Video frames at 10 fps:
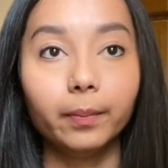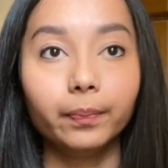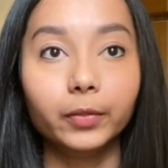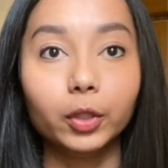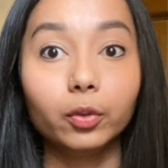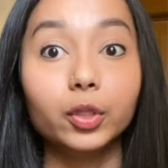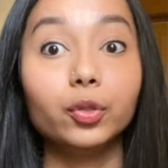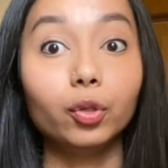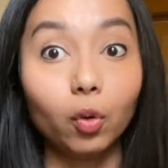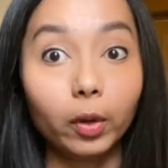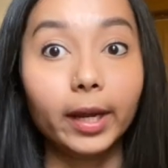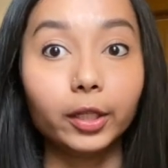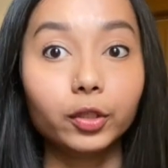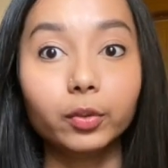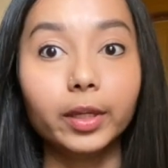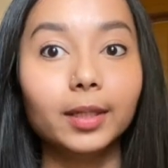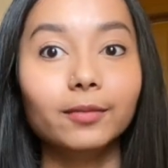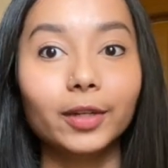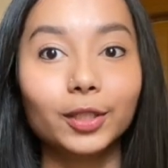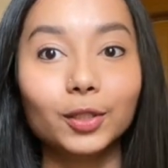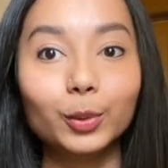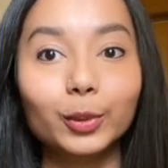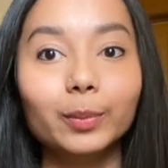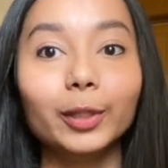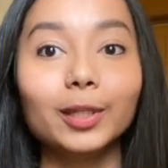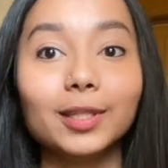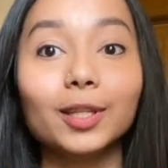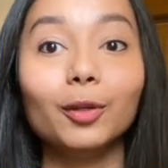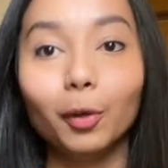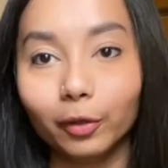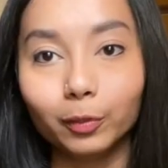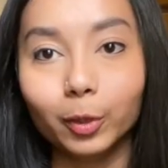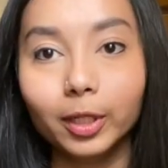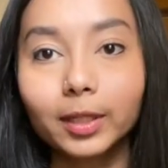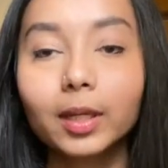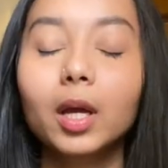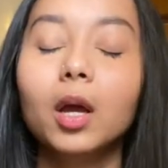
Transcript: is thrown at you in vet school, because it's a lot of work.